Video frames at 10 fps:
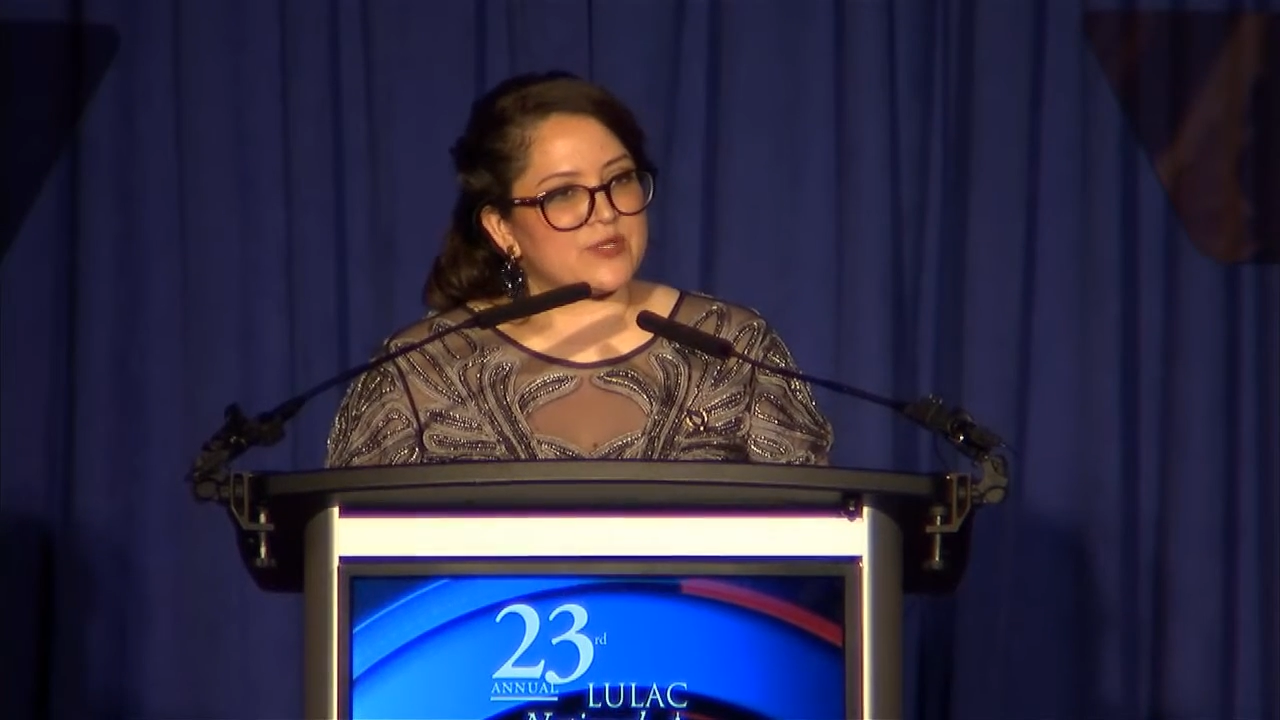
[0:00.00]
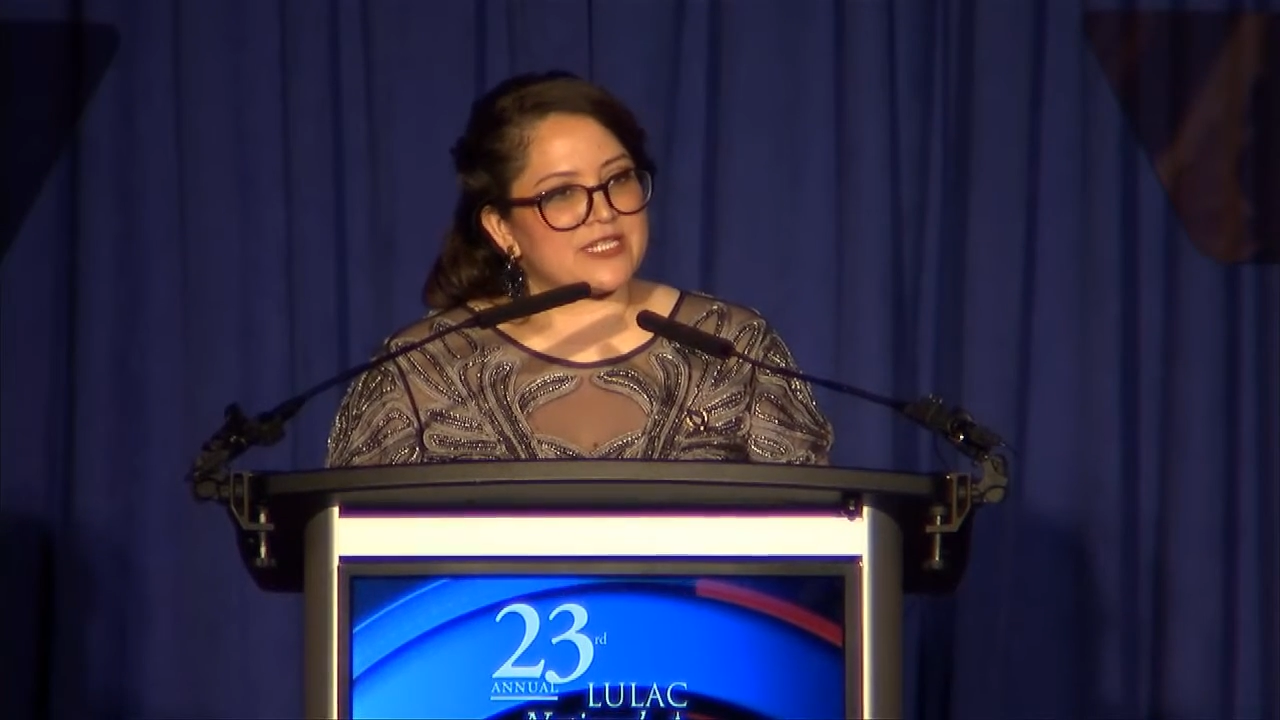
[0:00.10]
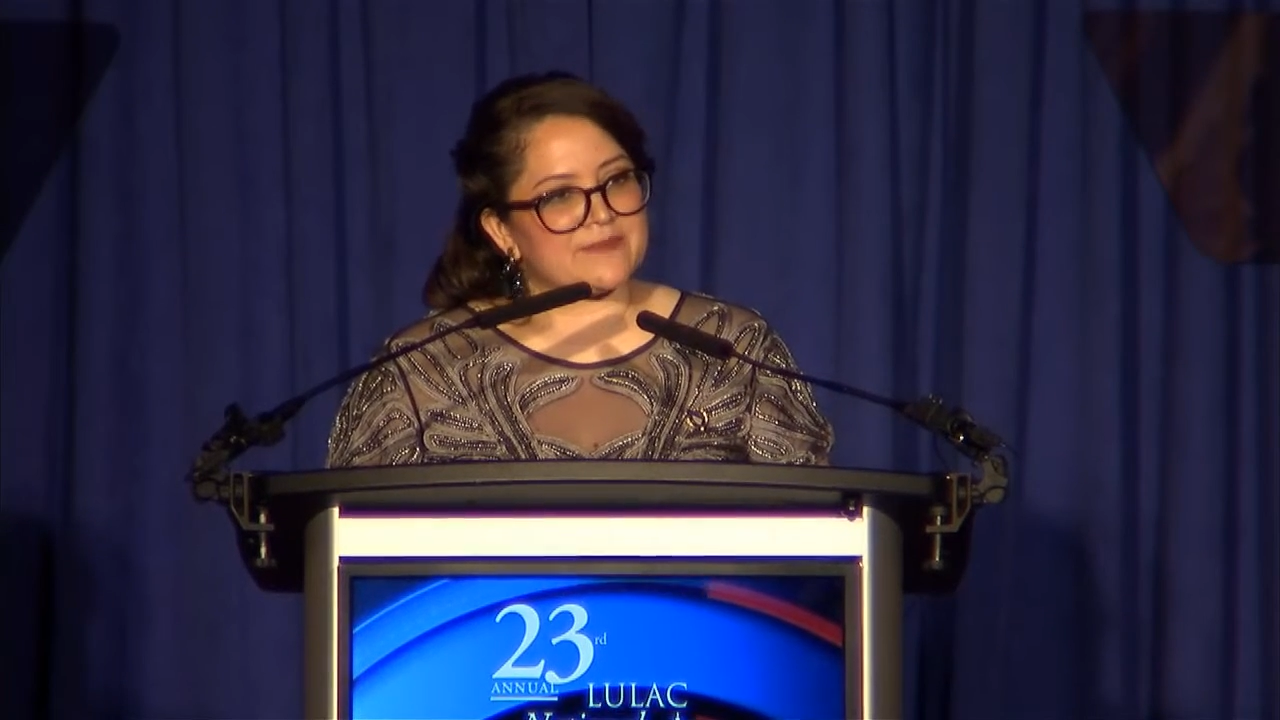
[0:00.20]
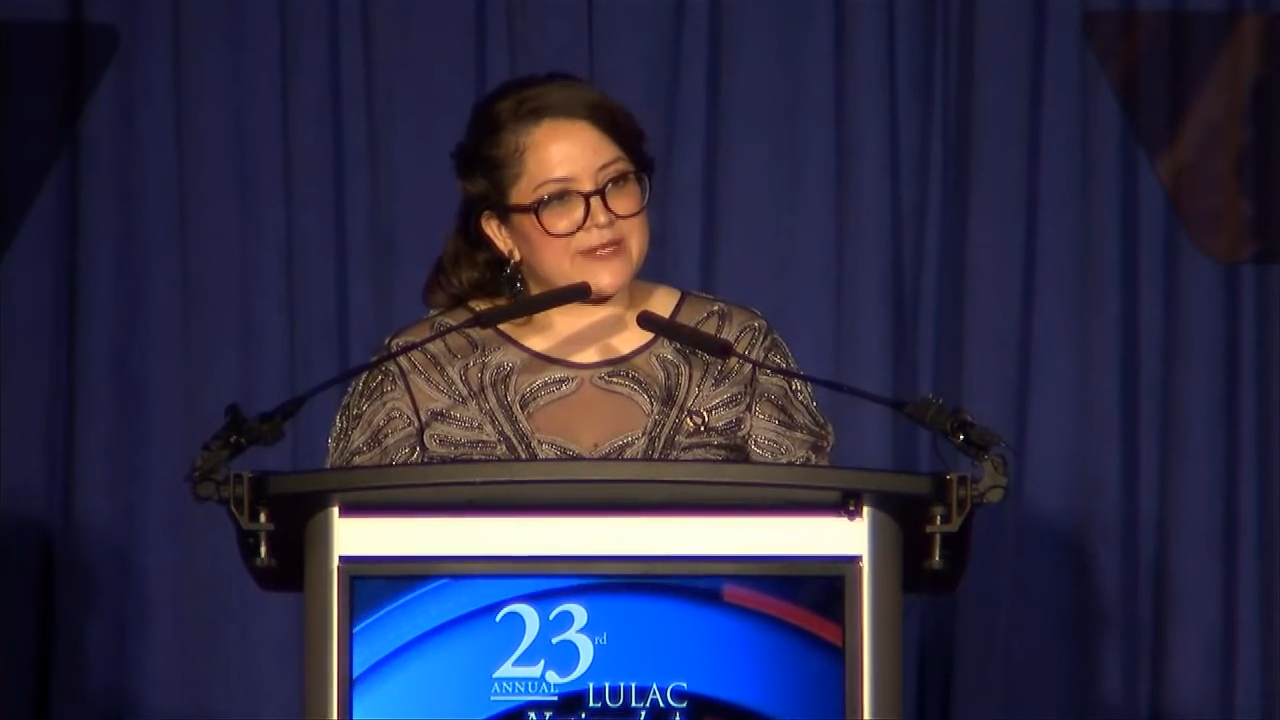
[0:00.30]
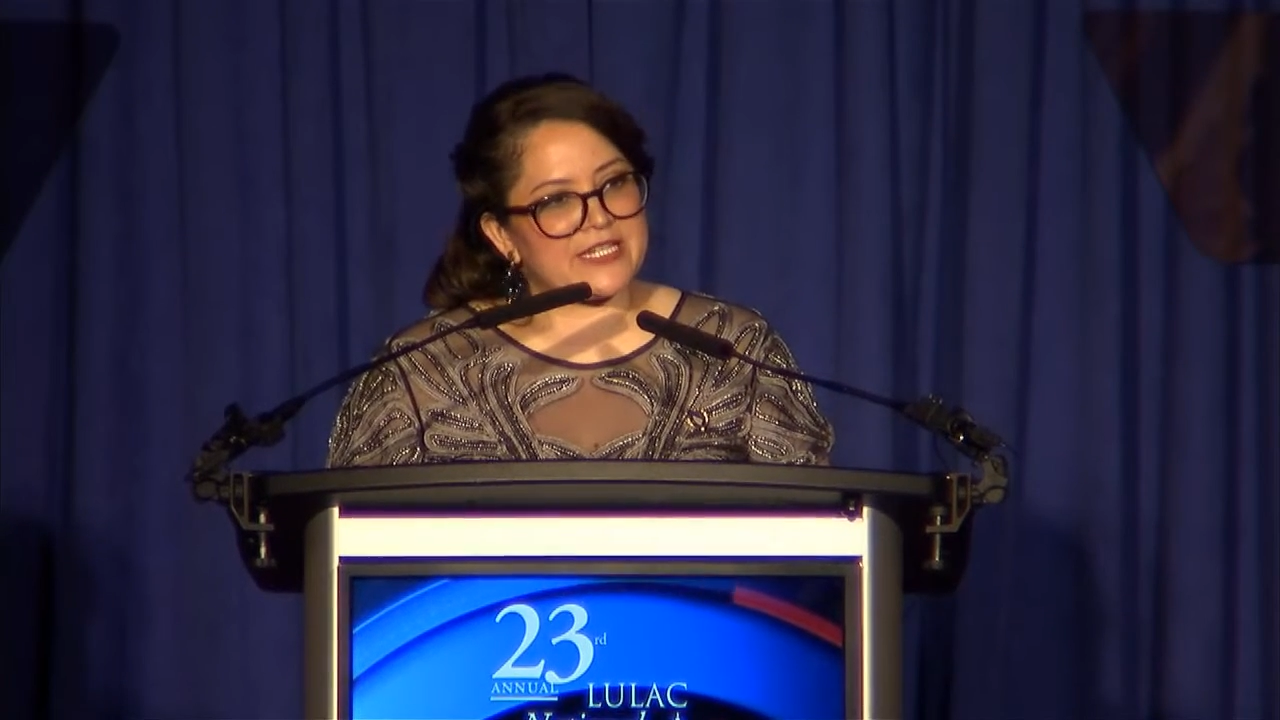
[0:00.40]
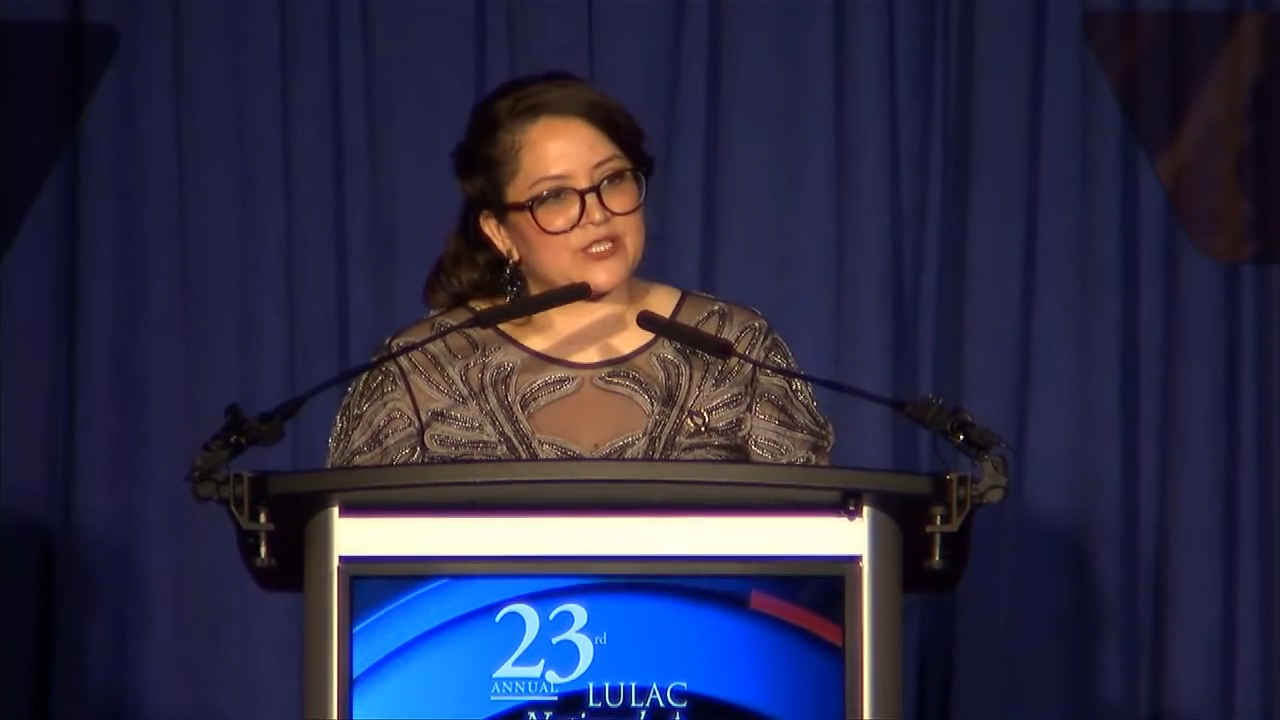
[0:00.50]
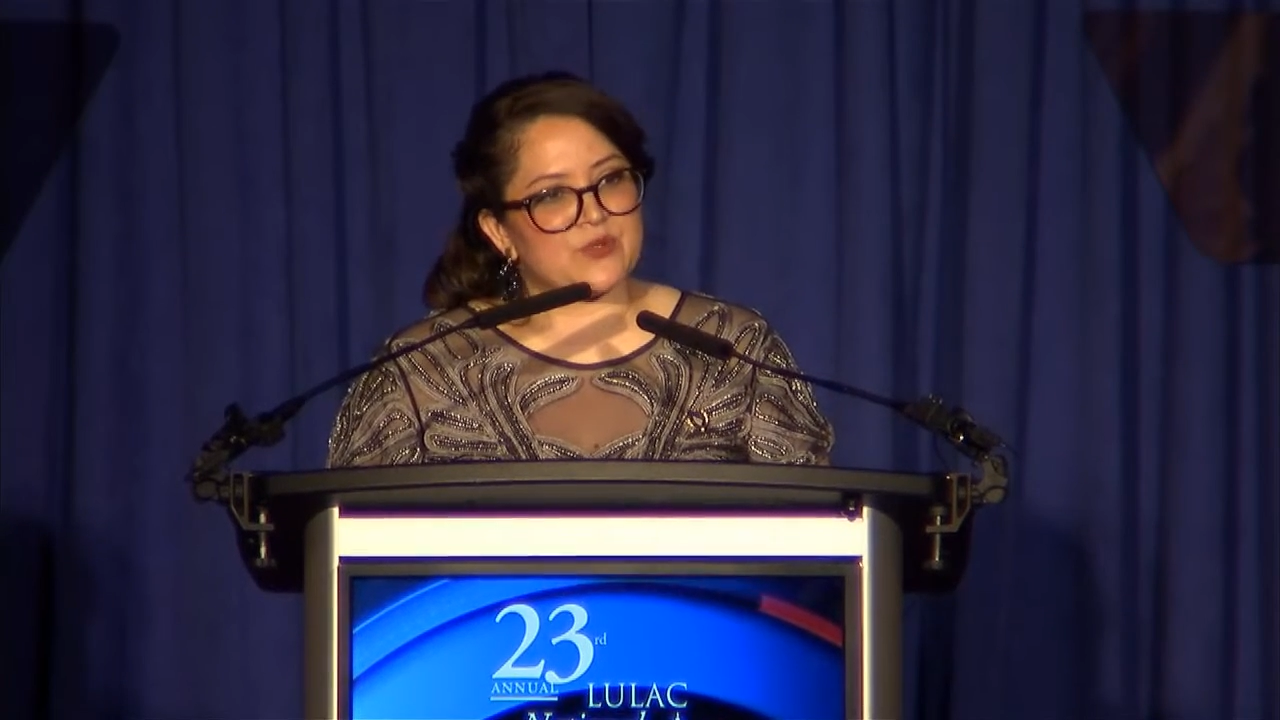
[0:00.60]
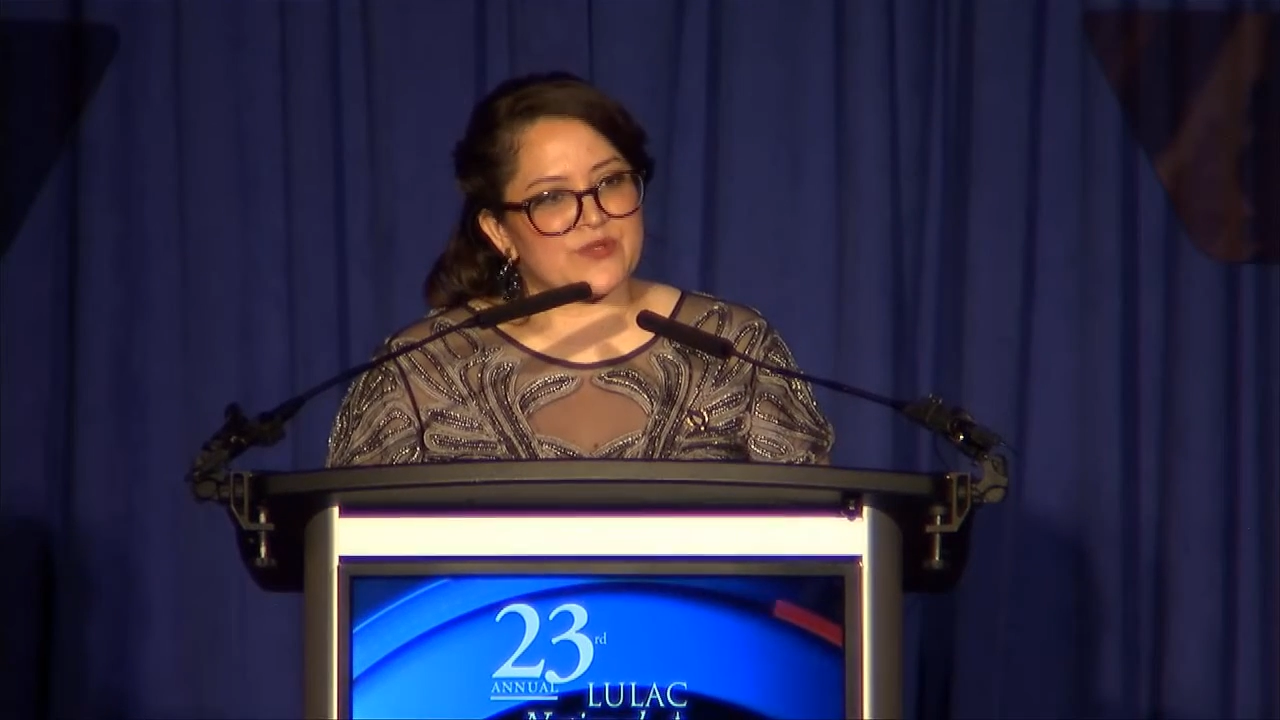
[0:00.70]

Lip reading: espíritu